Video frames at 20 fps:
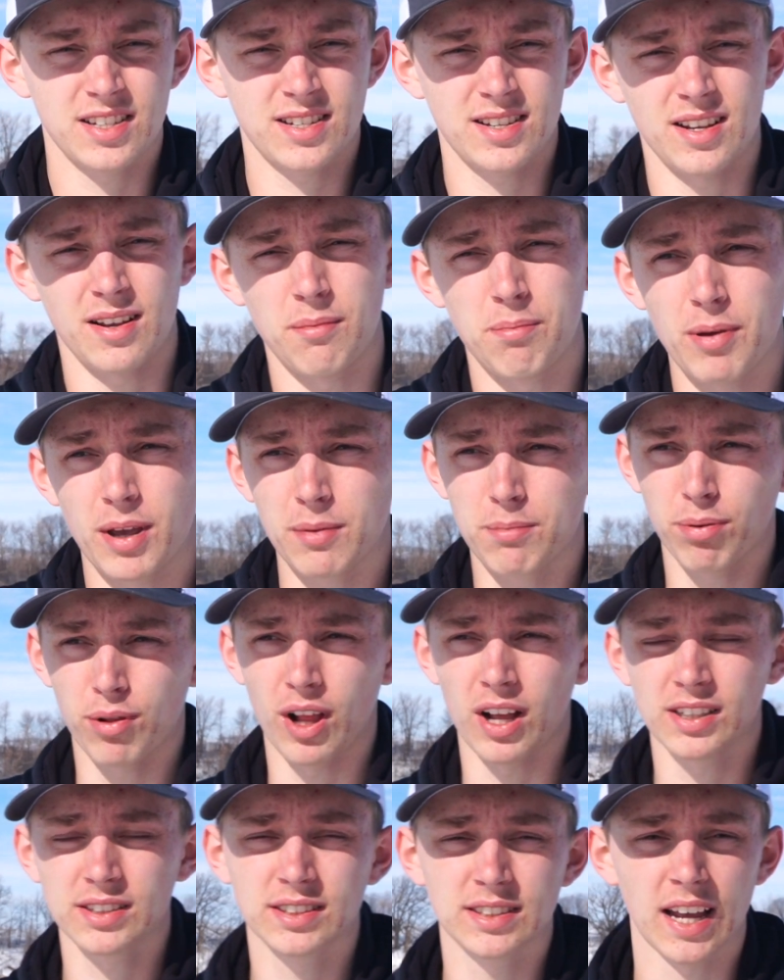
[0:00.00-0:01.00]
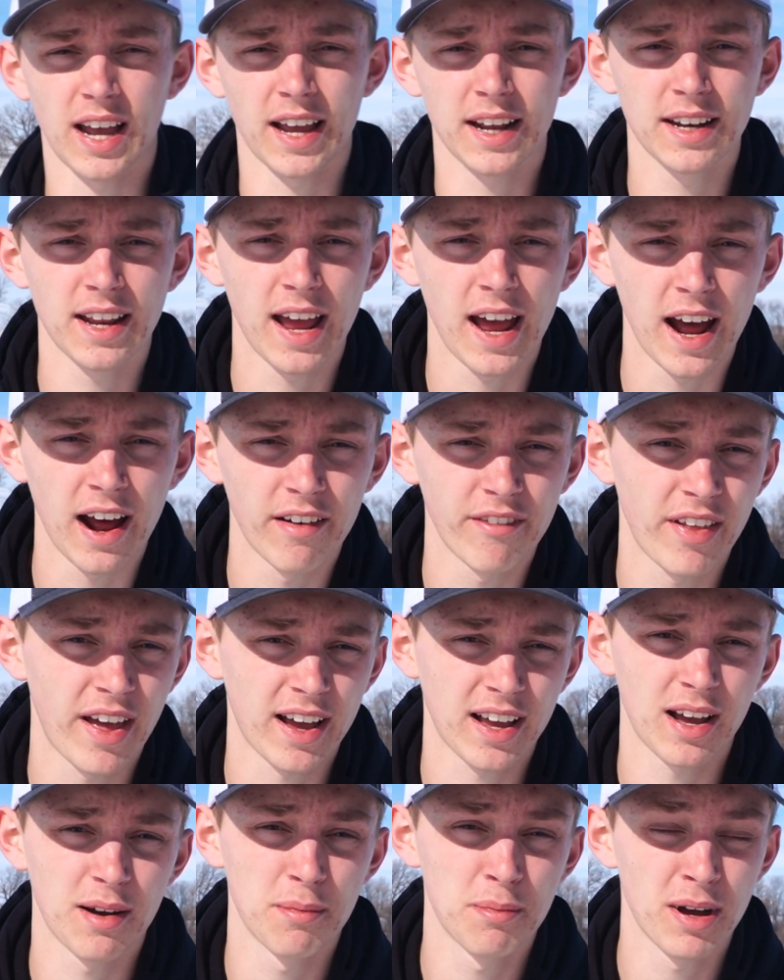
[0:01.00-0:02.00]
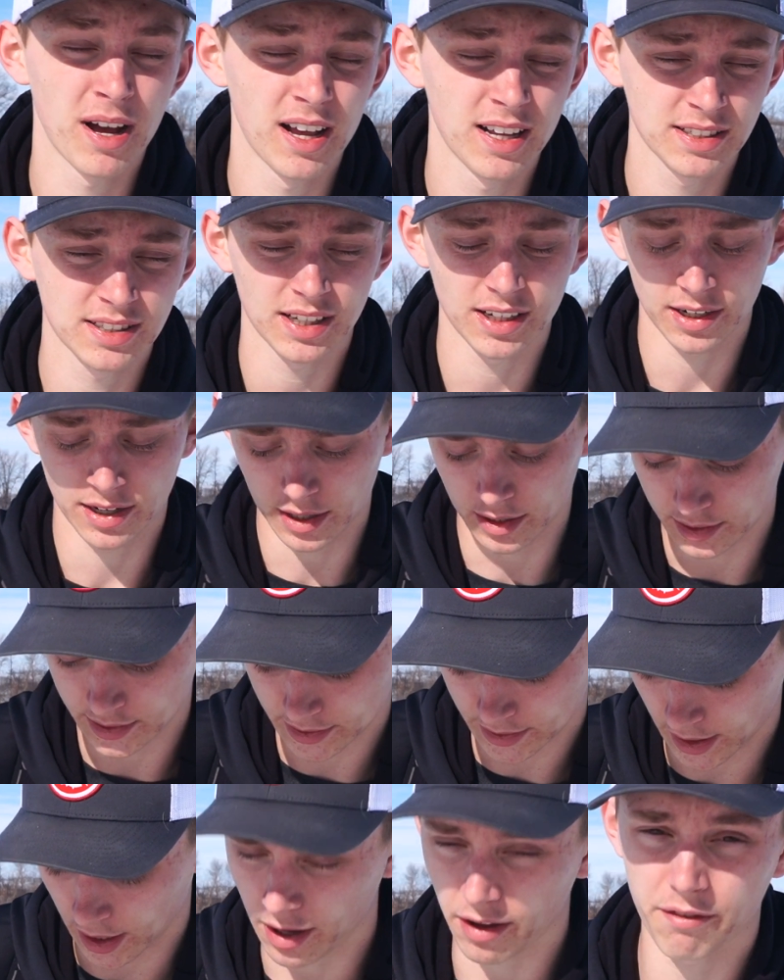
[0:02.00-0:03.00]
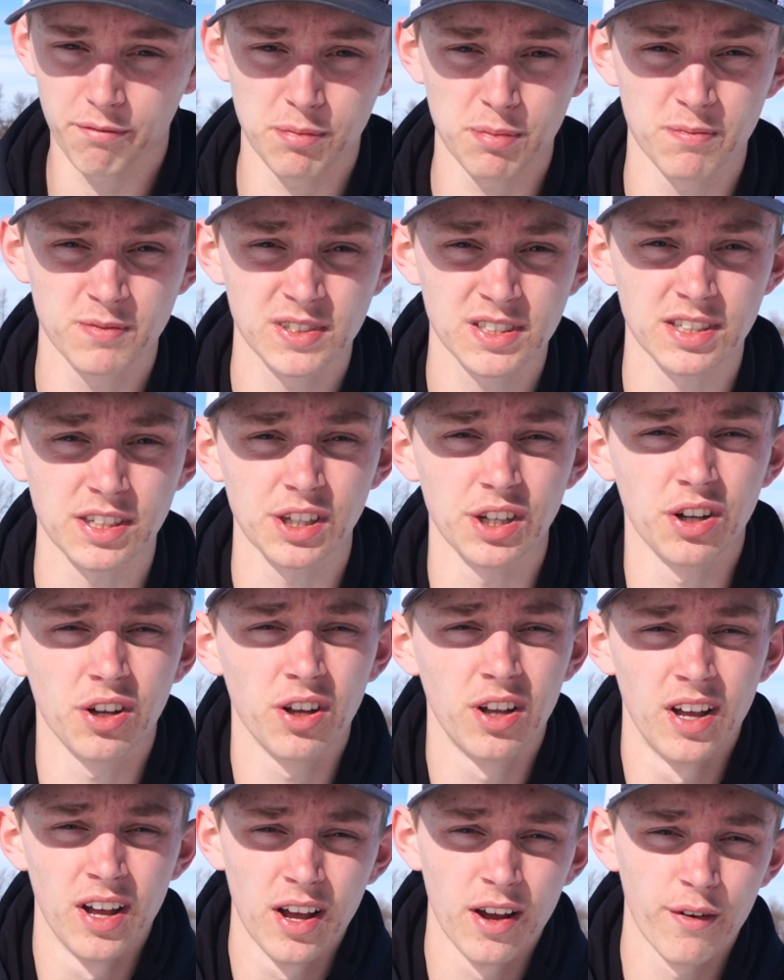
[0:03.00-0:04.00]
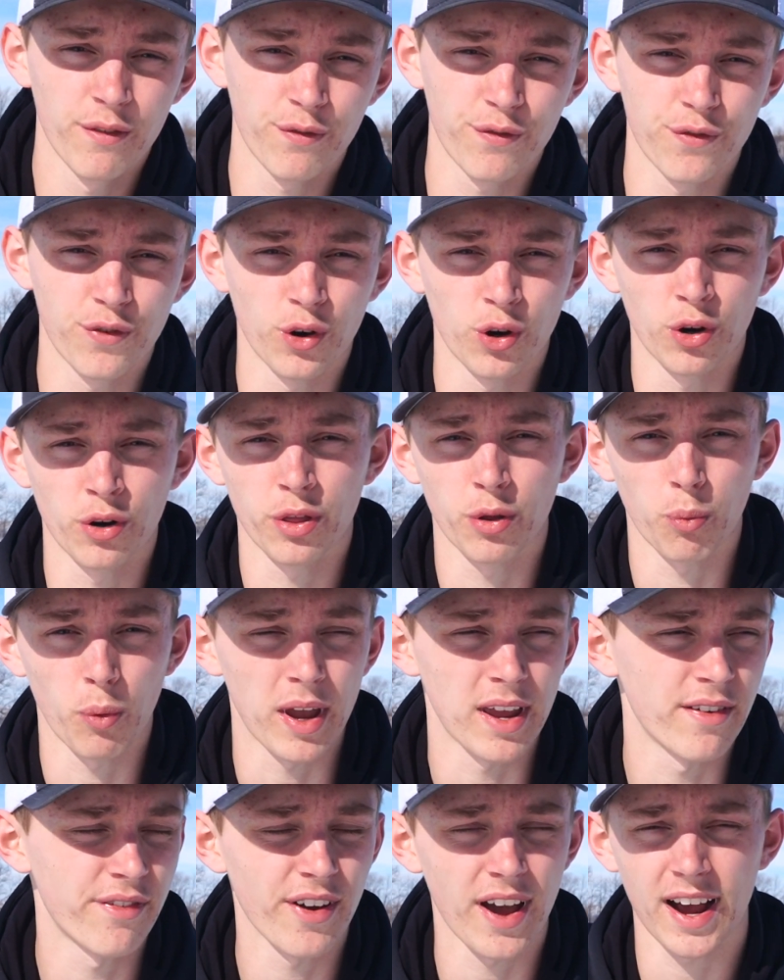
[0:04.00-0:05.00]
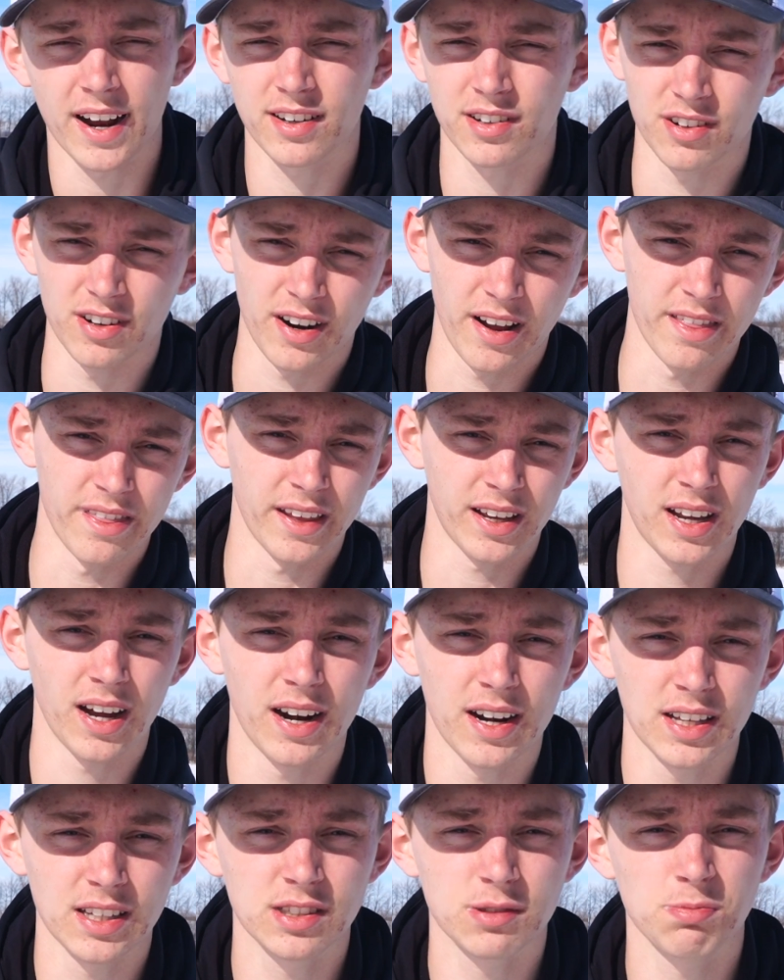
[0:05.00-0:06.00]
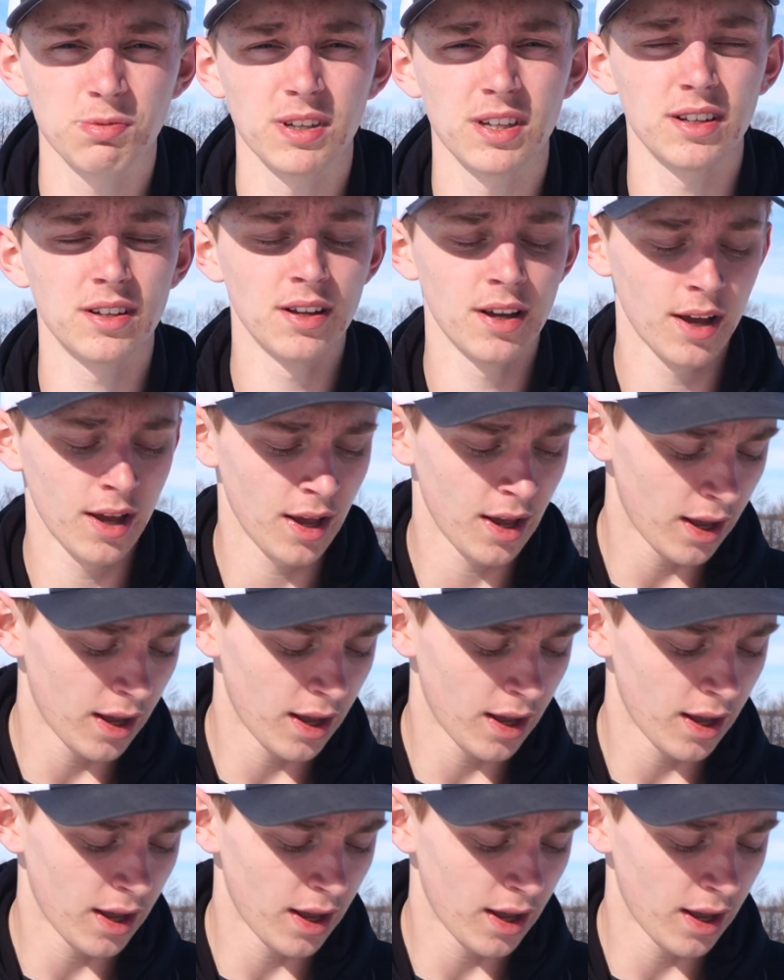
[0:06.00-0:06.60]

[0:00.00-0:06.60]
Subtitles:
a big plus side to have that composite instead of steel for the weight factor and the cutting speed.